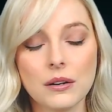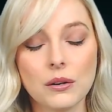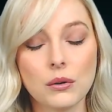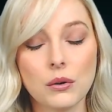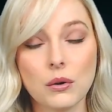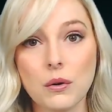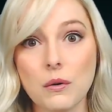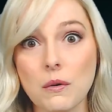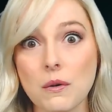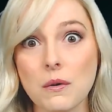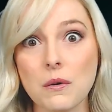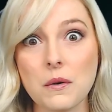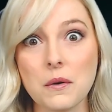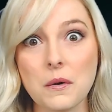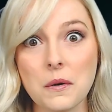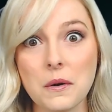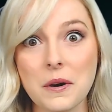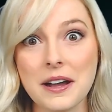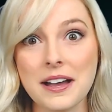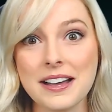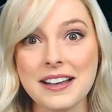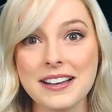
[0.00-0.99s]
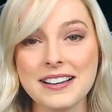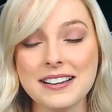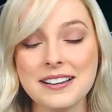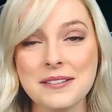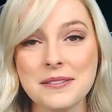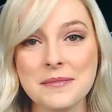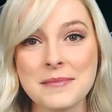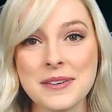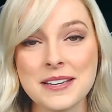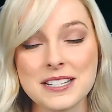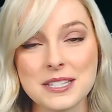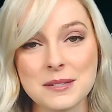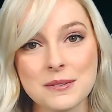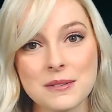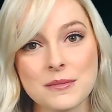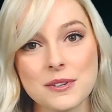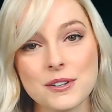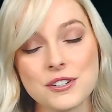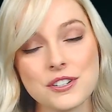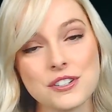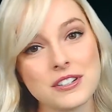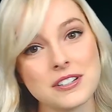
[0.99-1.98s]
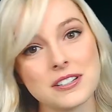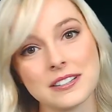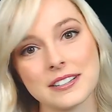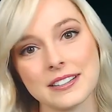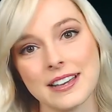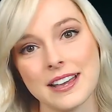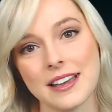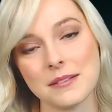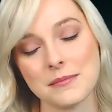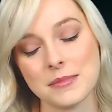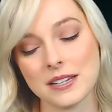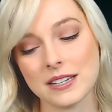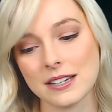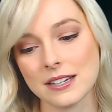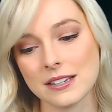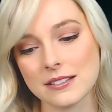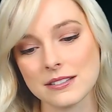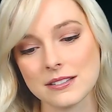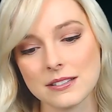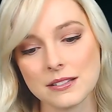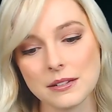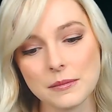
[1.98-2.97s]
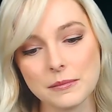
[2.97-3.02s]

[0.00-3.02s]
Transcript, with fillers: whew, makes me emotional again, because